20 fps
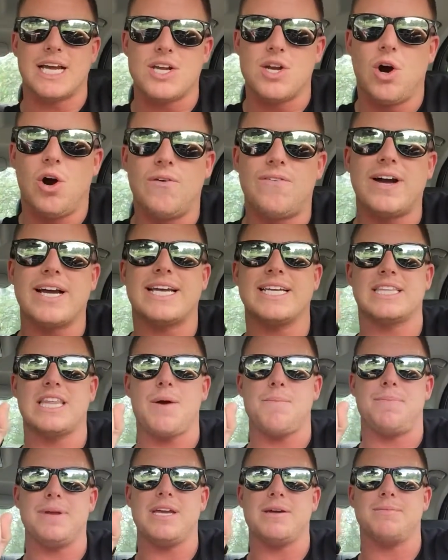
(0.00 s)
I know if I get
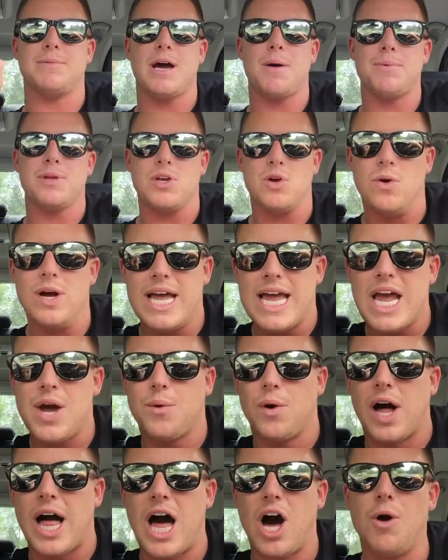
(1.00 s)
that BMW, it
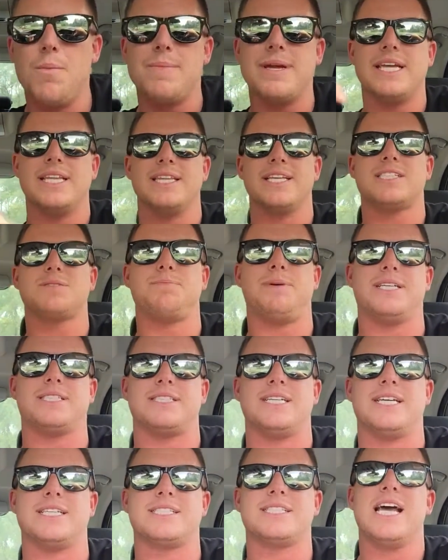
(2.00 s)
will help me in this
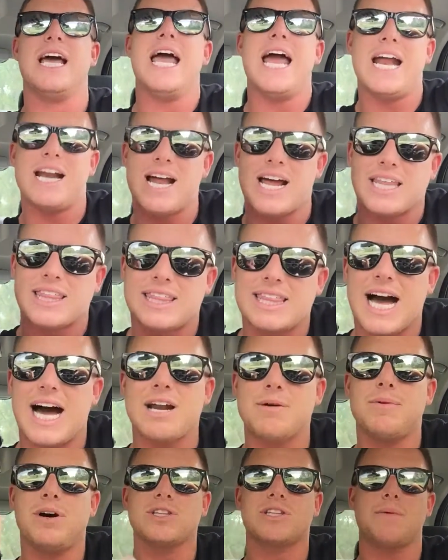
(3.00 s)
business. And I
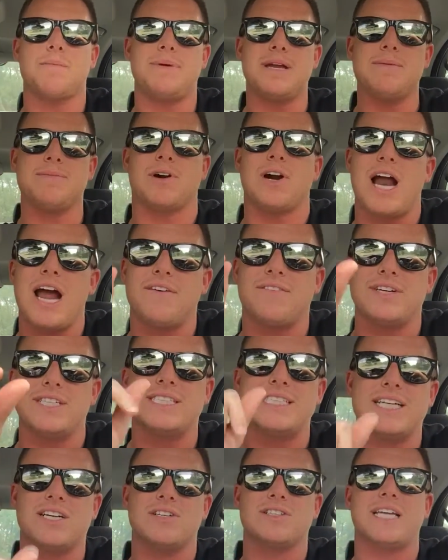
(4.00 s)
thought about the Beamer every
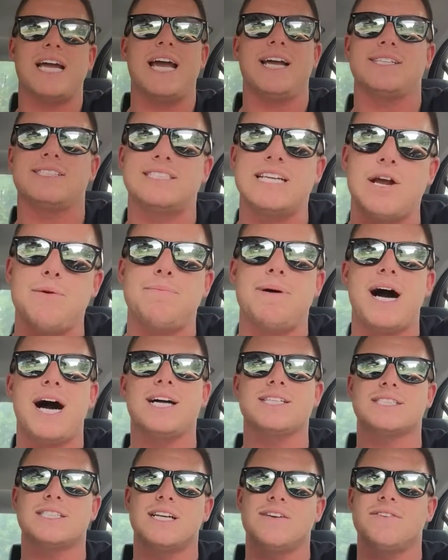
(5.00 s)
single day, stayed
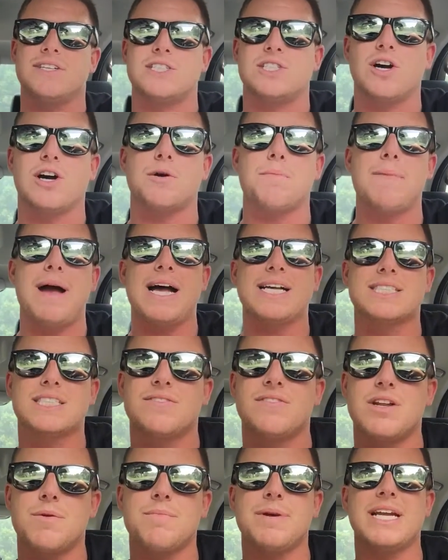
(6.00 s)
positive, and took
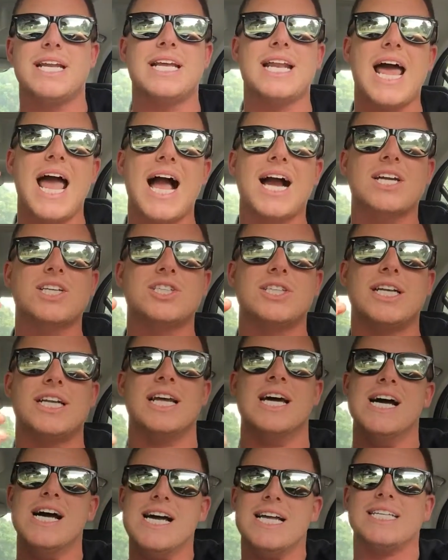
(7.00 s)
massive and immediate
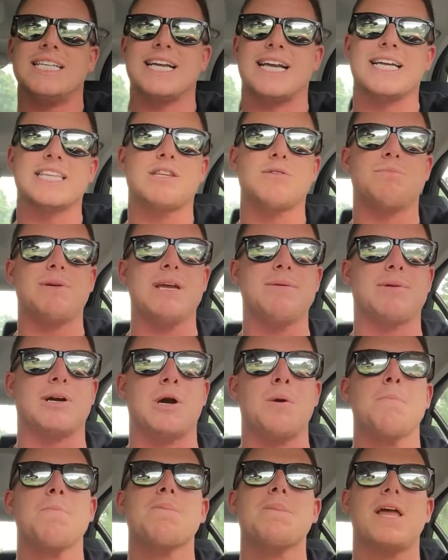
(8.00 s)
action to get the
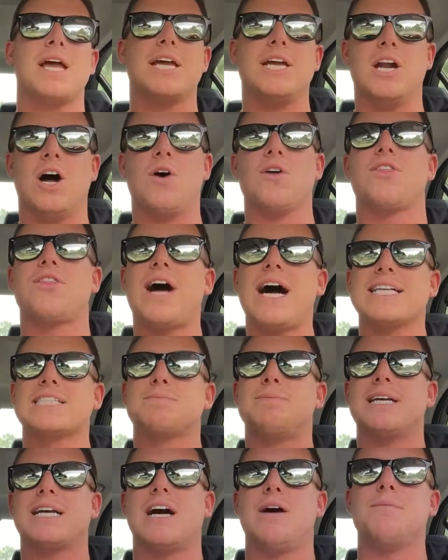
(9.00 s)
Beamer. You know, thoughts
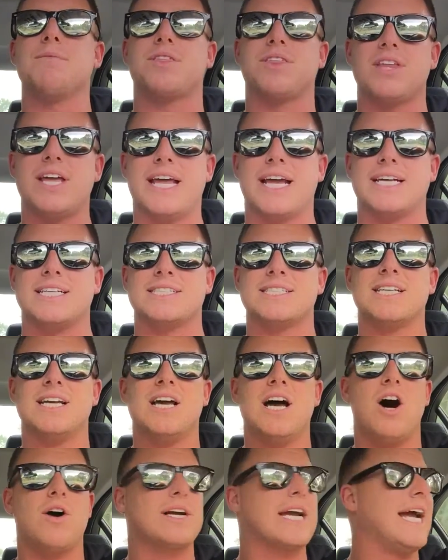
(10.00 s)
become things,
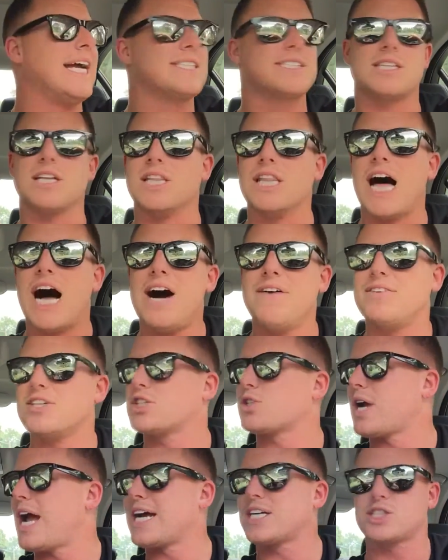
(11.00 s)
okay? It's the law of
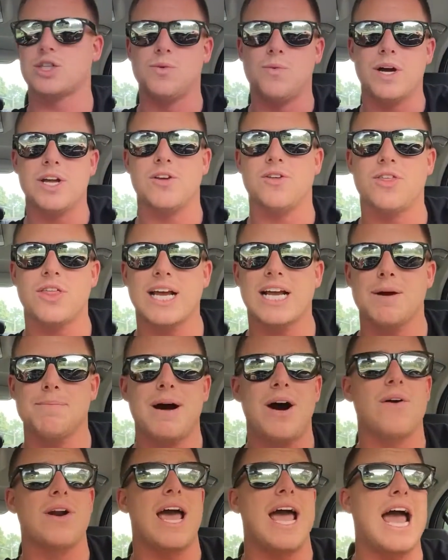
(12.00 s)
attraction. What you think
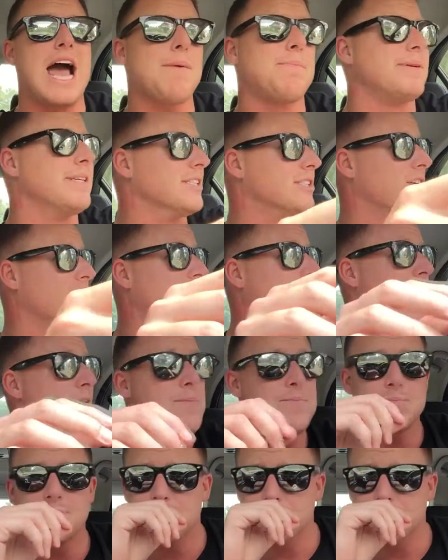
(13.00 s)
about happens, okay?